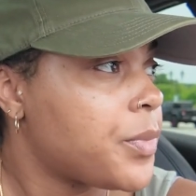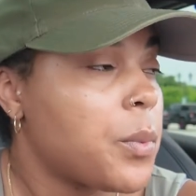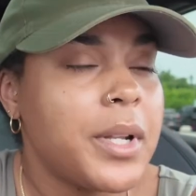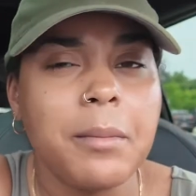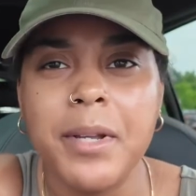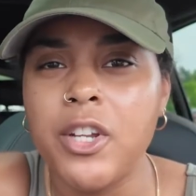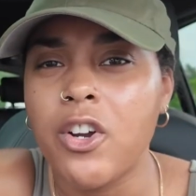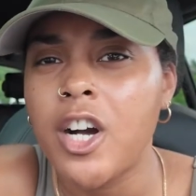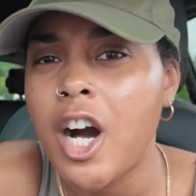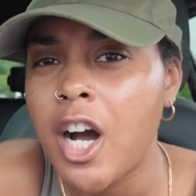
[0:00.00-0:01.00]
Would it be
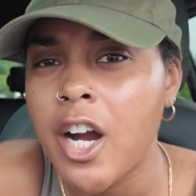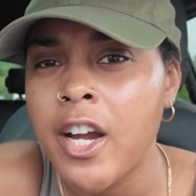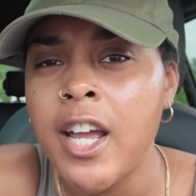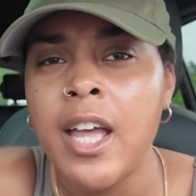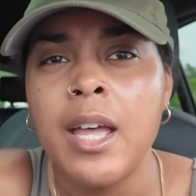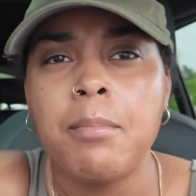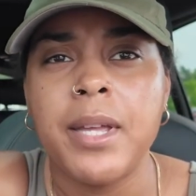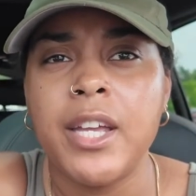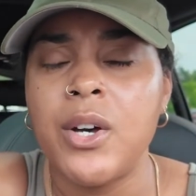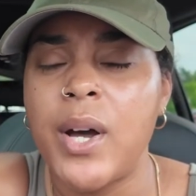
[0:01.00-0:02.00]
your car
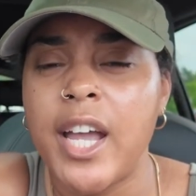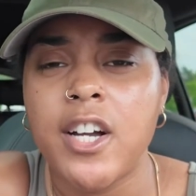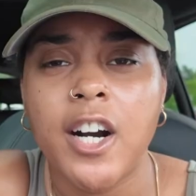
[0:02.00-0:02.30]
bill and